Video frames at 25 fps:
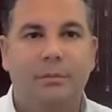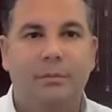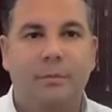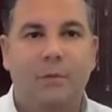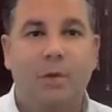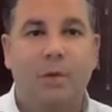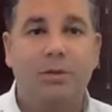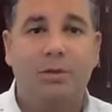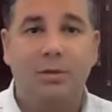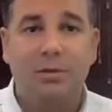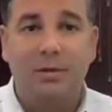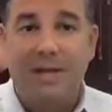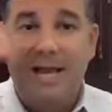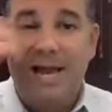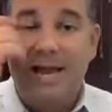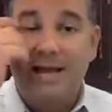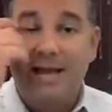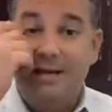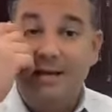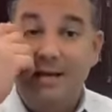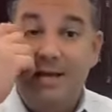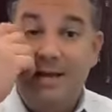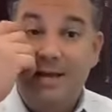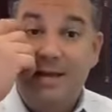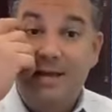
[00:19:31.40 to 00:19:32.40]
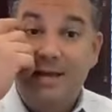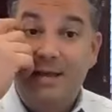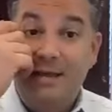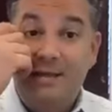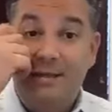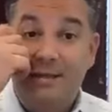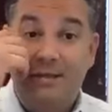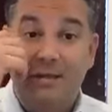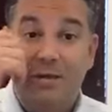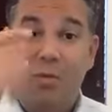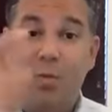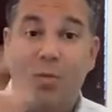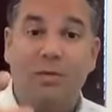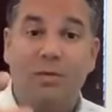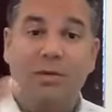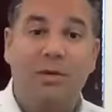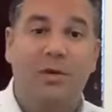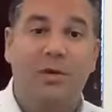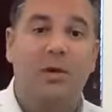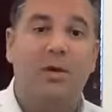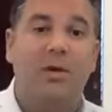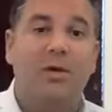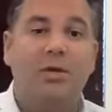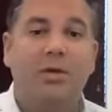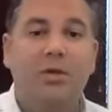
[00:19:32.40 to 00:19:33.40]
Also that the,
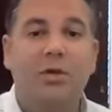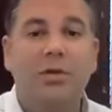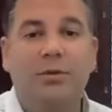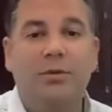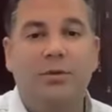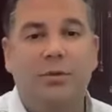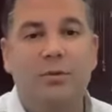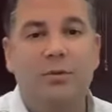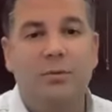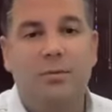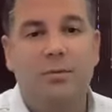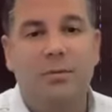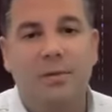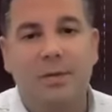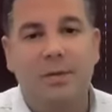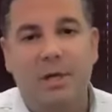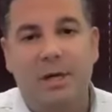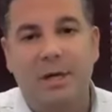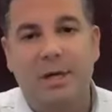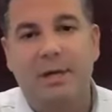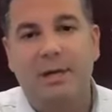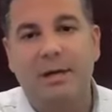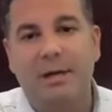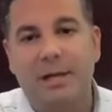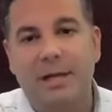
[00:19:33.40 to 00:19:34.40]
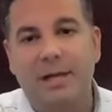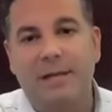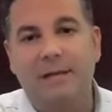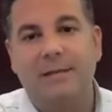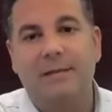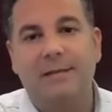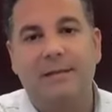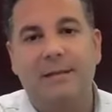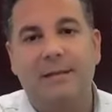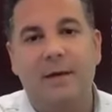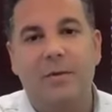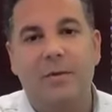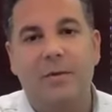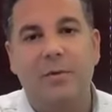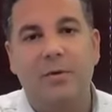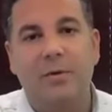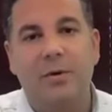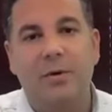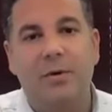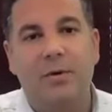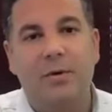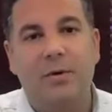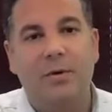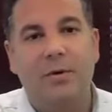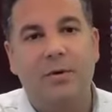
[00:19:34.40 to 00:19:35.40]
the YouTube uh, link that
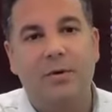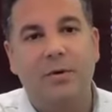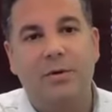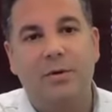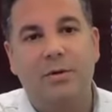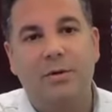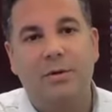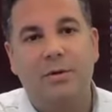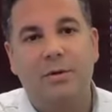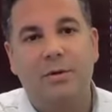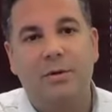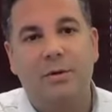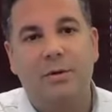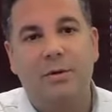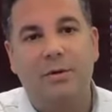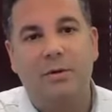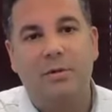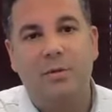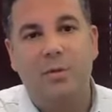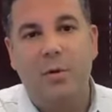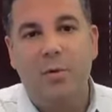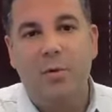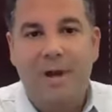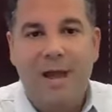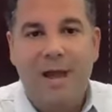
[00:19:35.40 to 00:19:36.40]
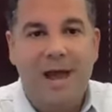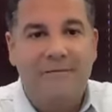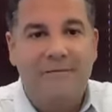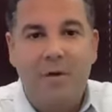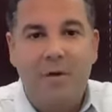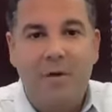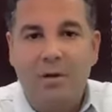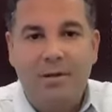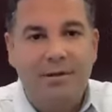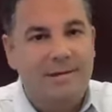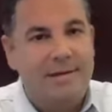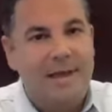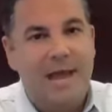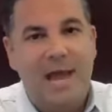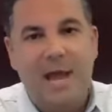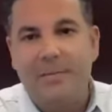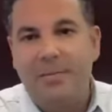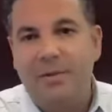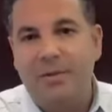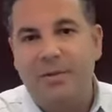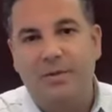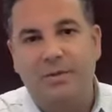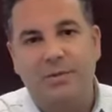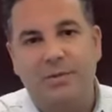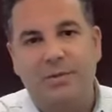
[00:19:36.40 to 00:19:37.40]
we're, where we have all these
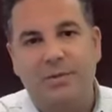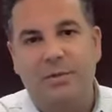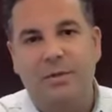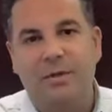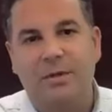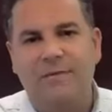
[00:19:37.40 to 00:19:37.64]
episodes.